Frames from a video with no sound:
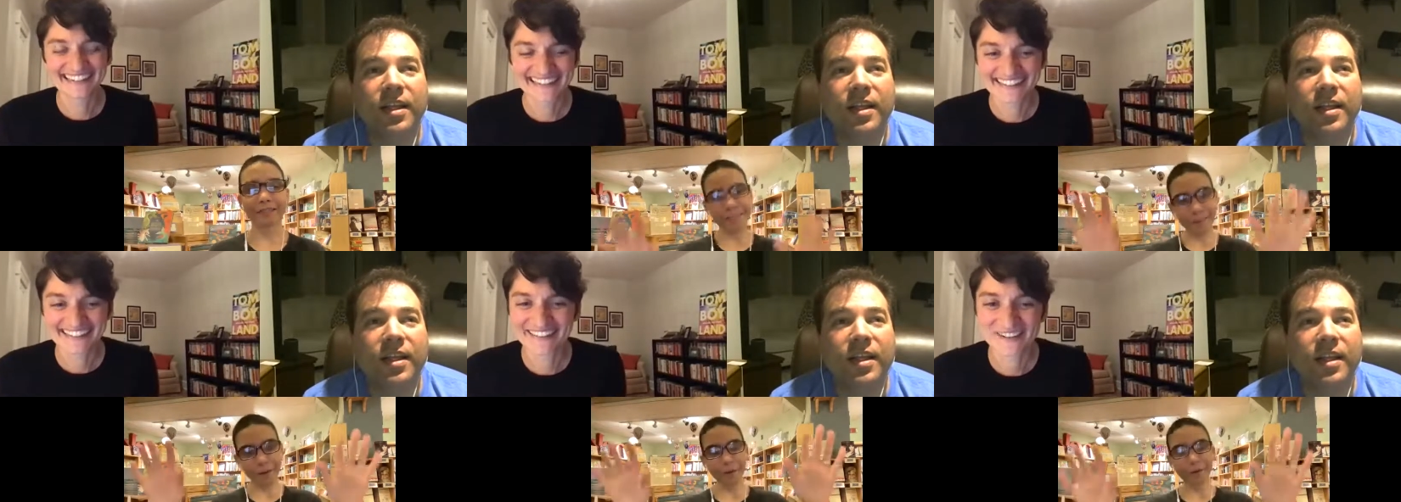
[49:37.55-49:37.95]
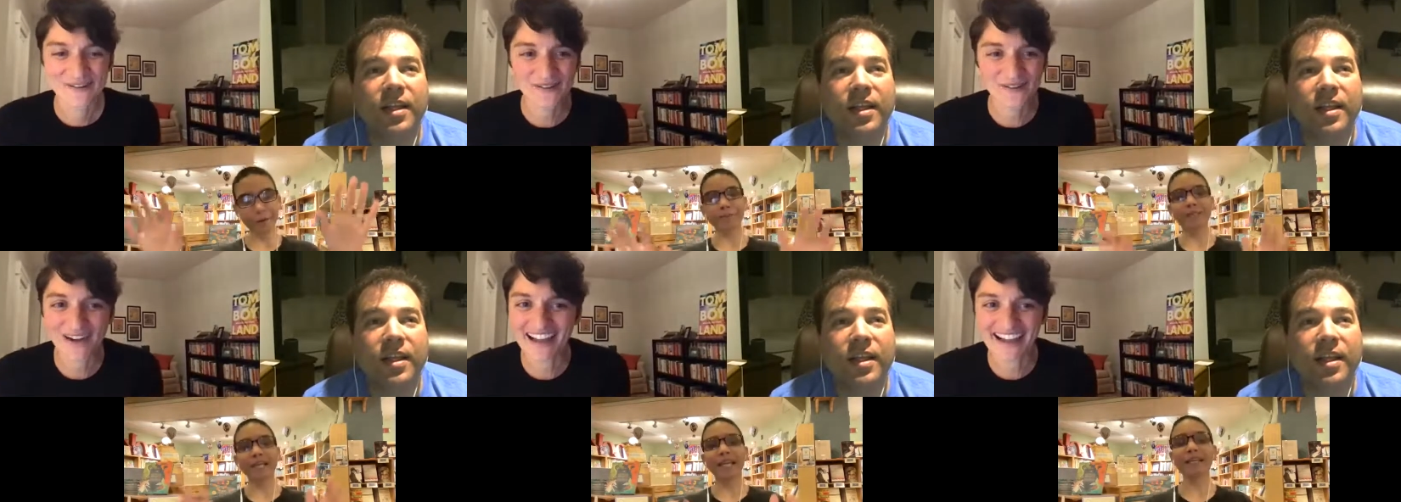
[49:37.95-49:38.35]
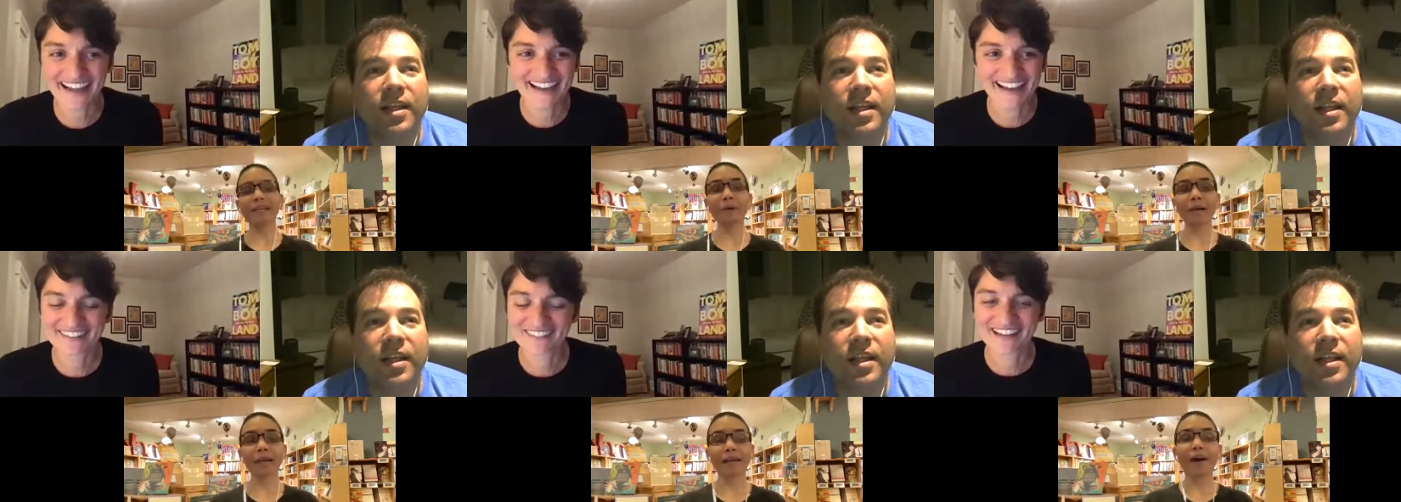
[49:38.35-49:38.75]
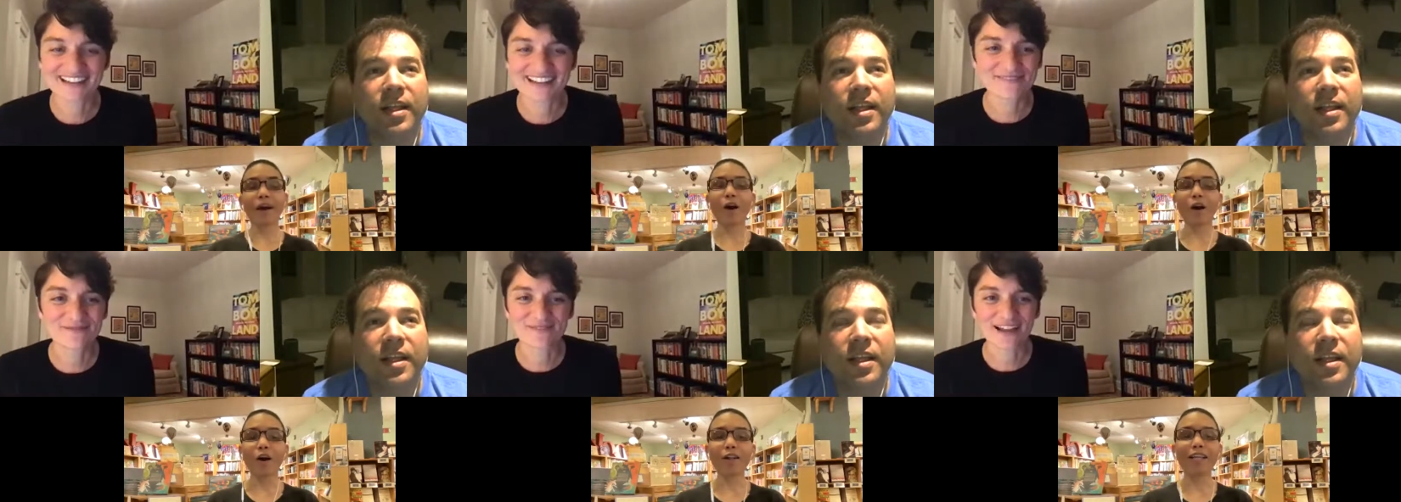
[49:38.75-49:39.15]
Speaker 1: So anyway,
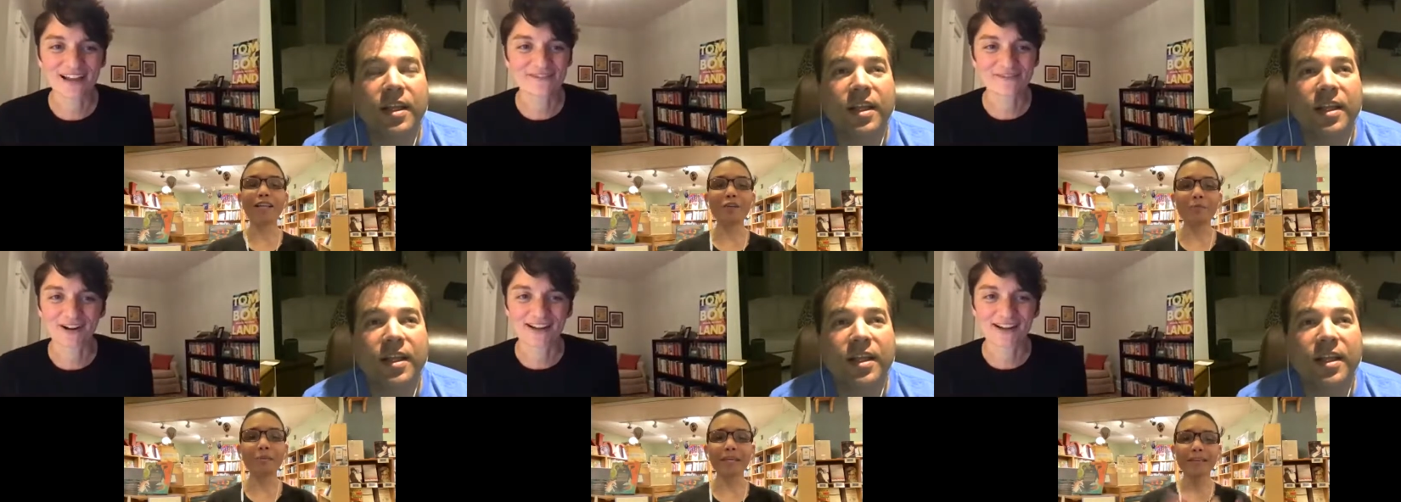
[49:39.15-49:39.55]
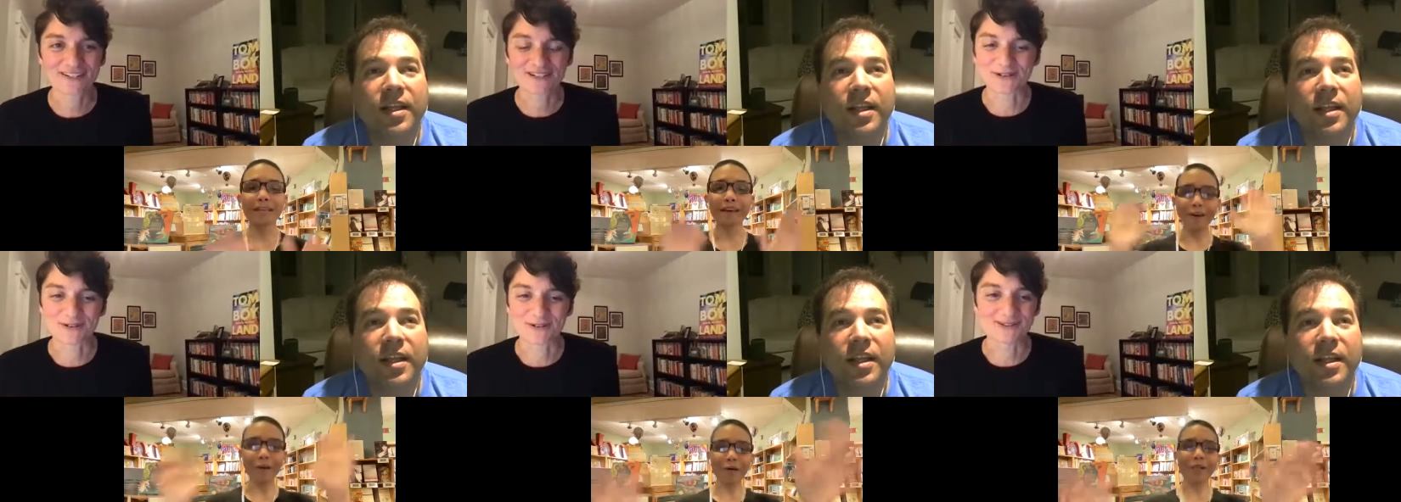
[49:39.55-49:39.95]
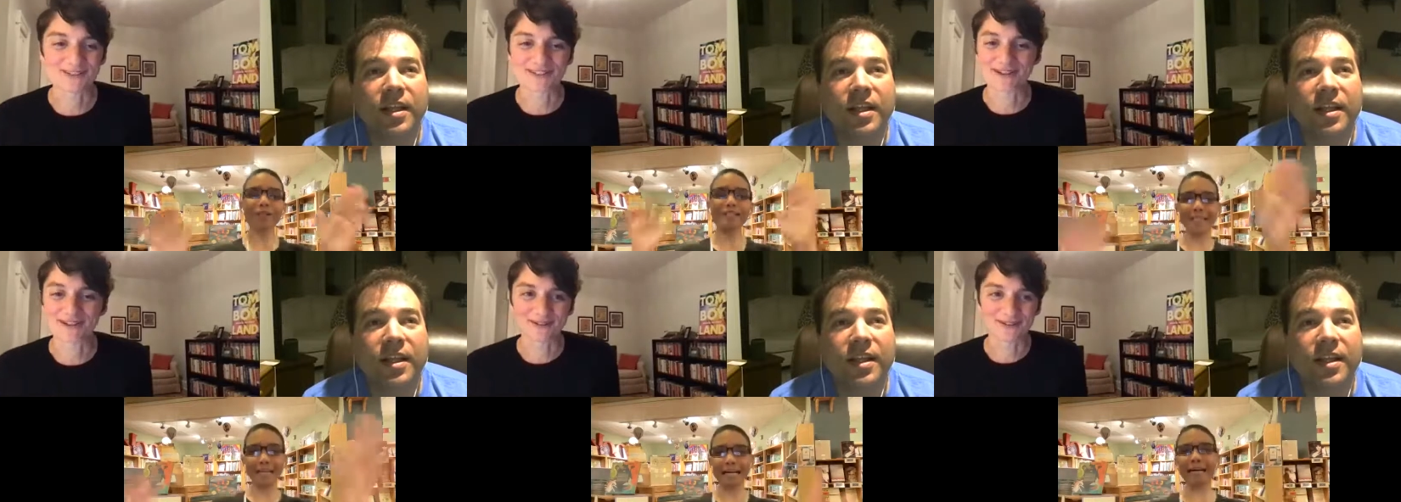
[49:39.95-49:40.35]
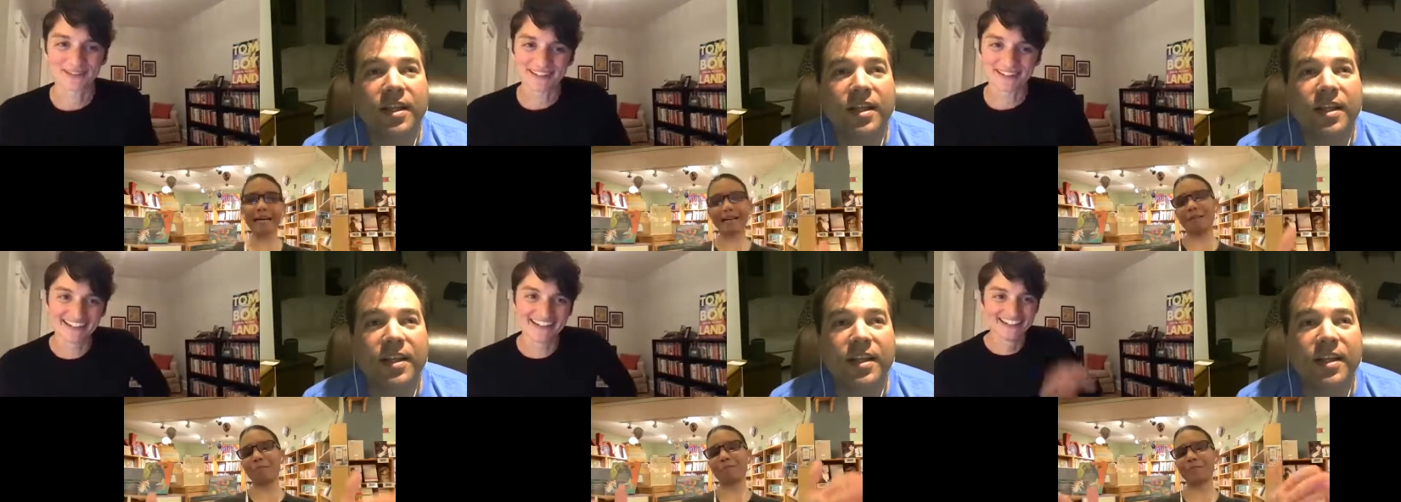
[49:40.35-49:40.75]
all human all the
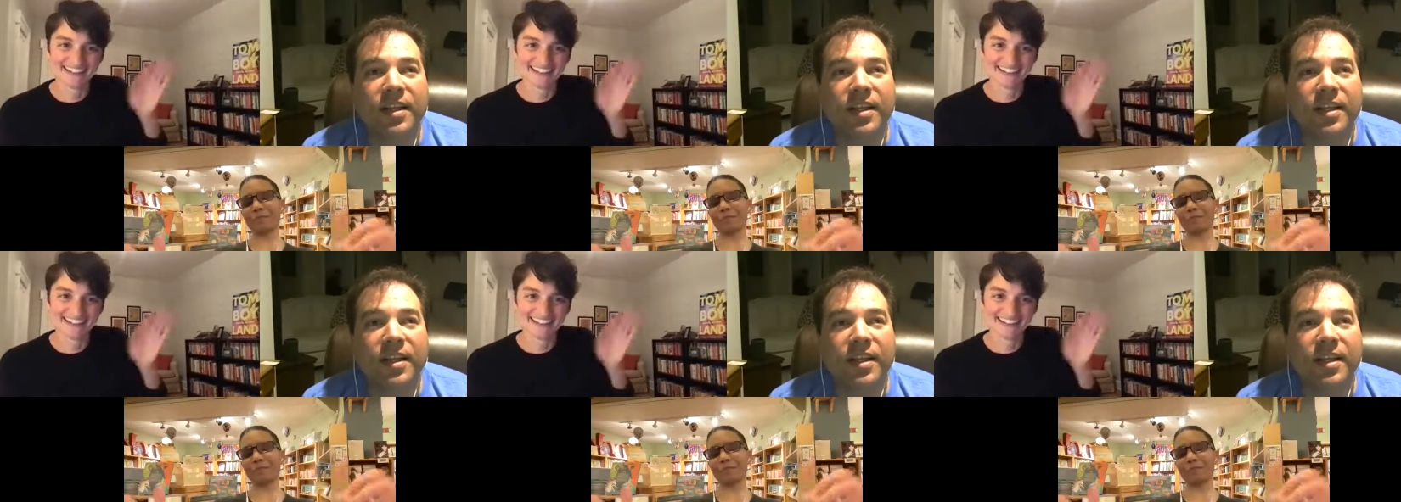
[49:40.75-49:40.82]
time.